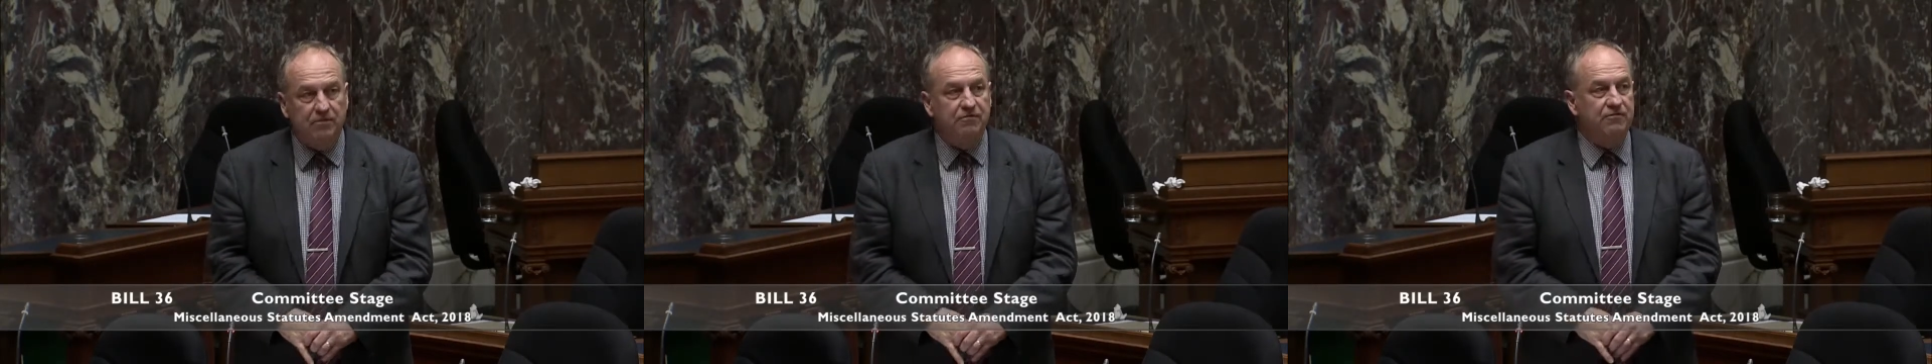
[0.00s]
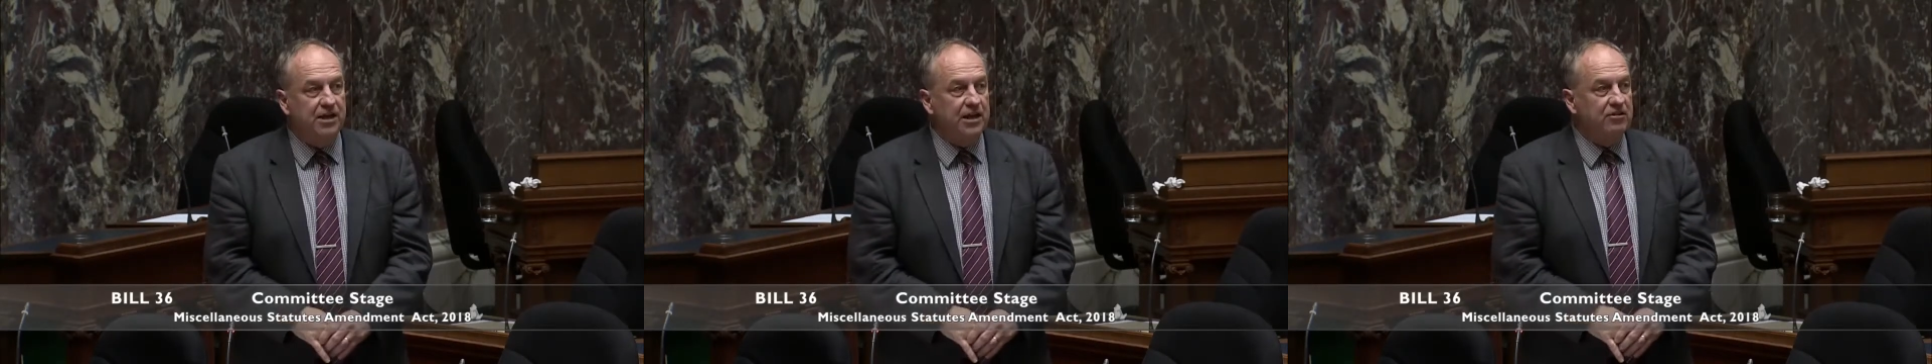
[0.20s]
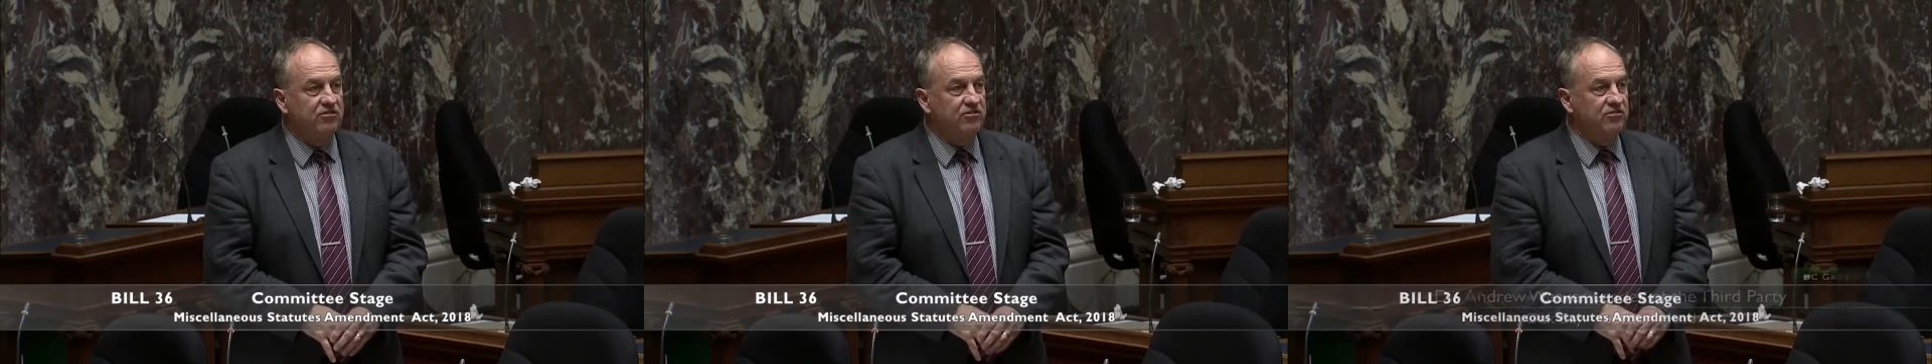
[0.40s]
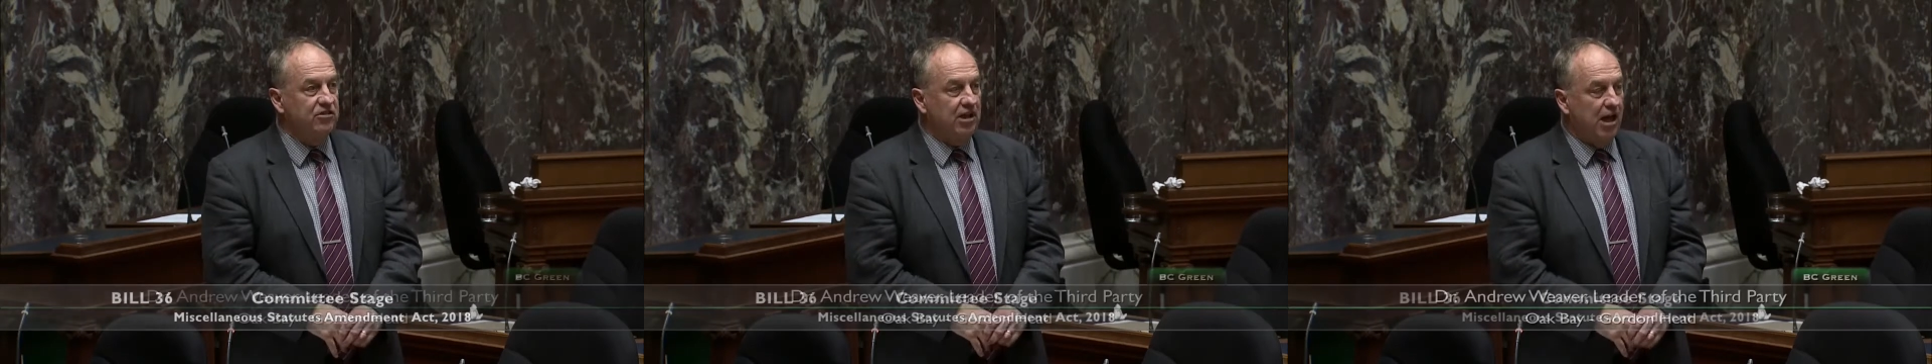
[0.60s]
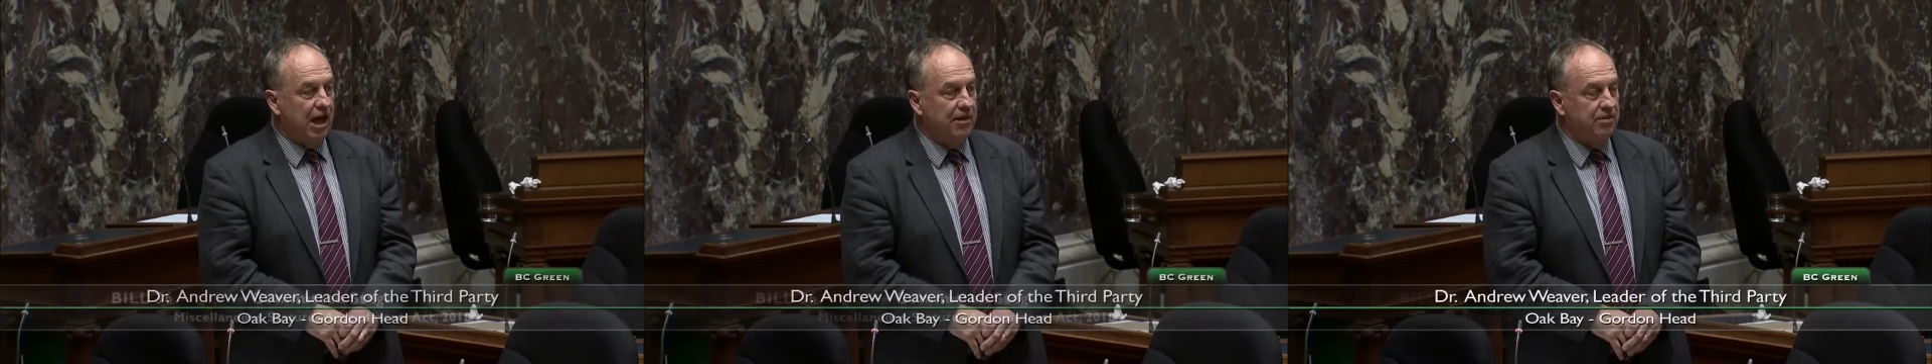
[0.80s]
face
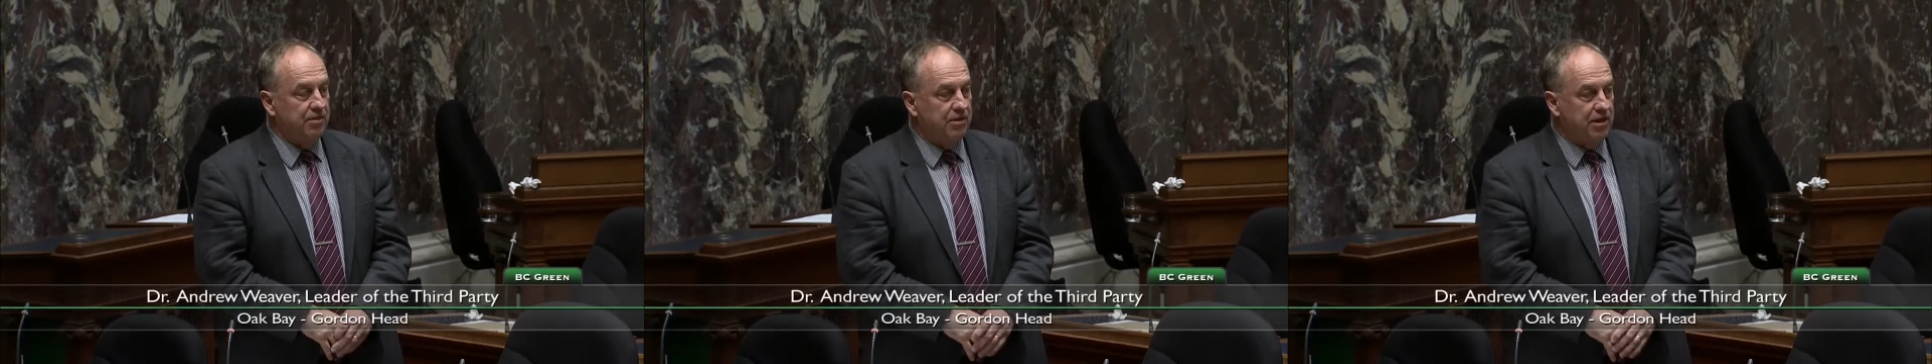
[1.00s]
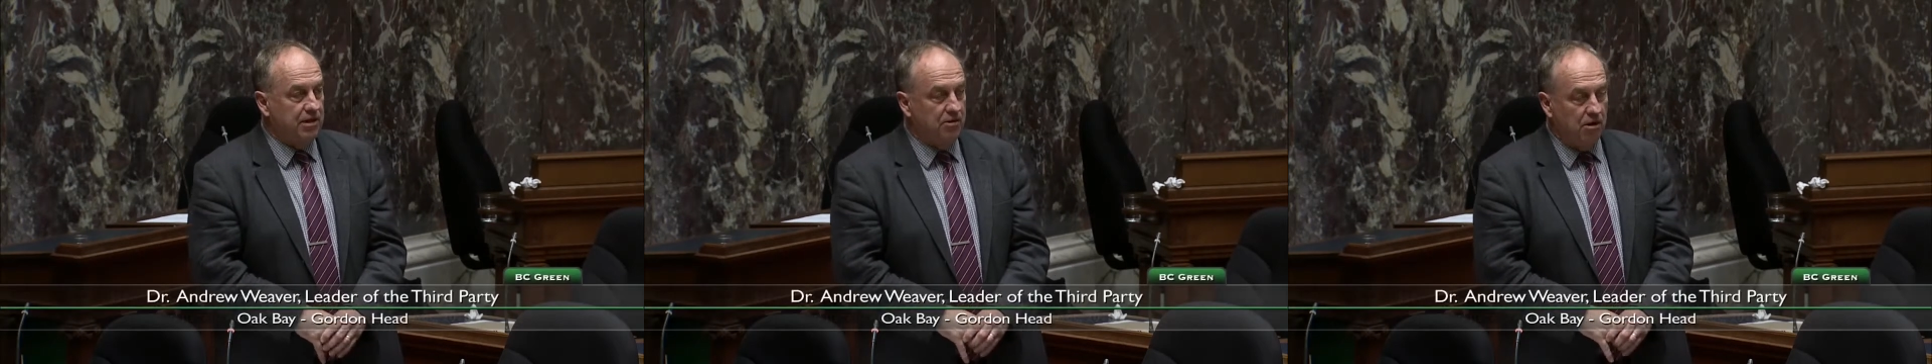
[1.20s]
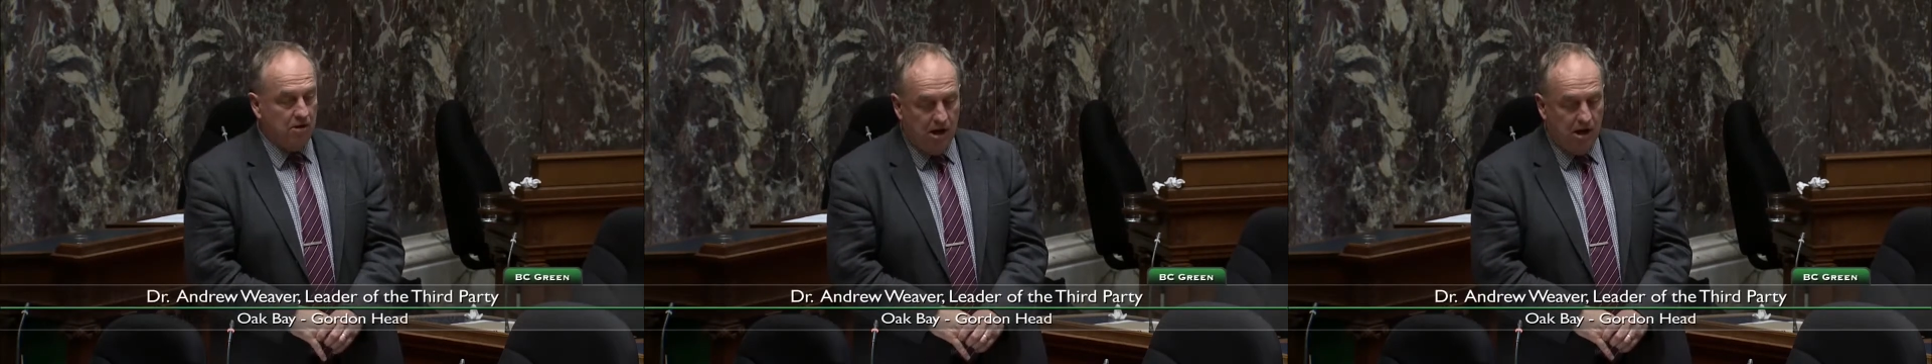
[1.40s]
and the